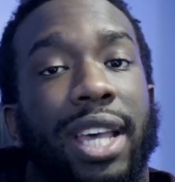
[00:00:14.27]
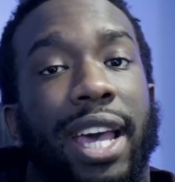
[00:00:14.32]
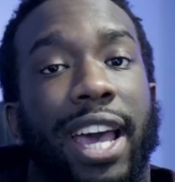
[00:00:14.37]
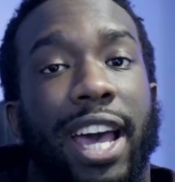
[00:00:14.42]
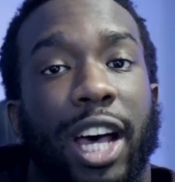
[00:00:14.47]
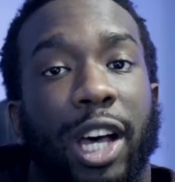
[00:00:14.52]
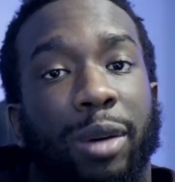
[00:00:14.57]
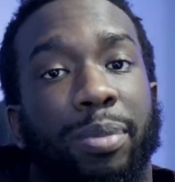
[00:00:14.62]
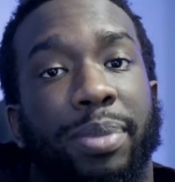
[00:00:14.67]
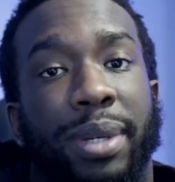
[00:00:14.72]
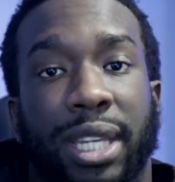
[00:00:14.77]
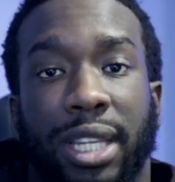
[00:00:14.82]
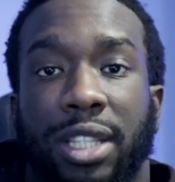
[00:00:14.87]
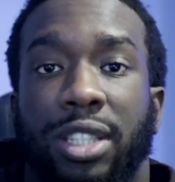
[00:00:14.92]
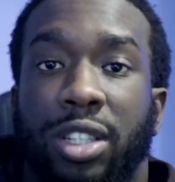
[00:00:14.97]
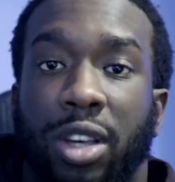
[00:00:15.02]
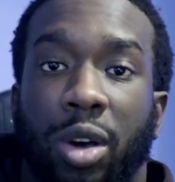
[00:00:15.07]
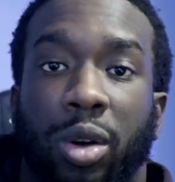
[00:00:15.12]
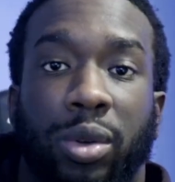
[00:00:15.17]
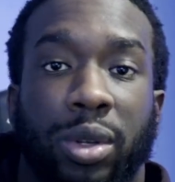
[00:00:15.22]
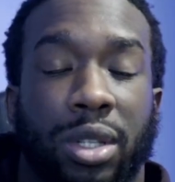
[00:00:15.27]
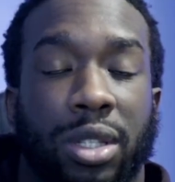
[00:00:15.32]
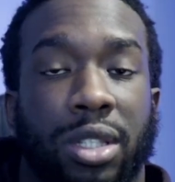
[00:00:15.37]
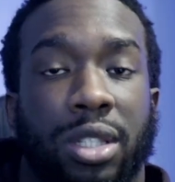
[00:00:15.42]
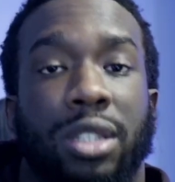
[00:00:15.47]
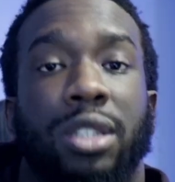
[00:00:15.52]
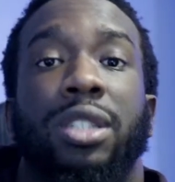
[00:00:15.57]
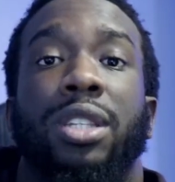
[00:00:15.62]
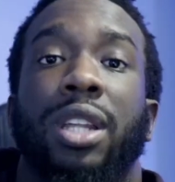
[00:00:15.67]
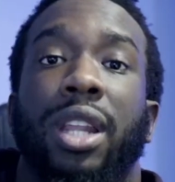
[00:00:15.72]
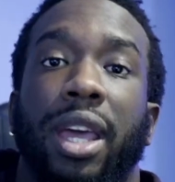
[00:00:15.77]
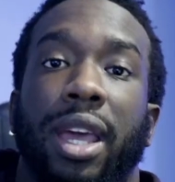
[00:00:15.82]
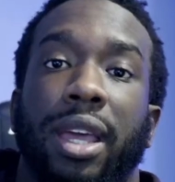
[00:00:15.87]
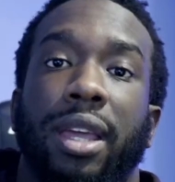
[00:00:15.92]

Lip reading: LP tokens, today.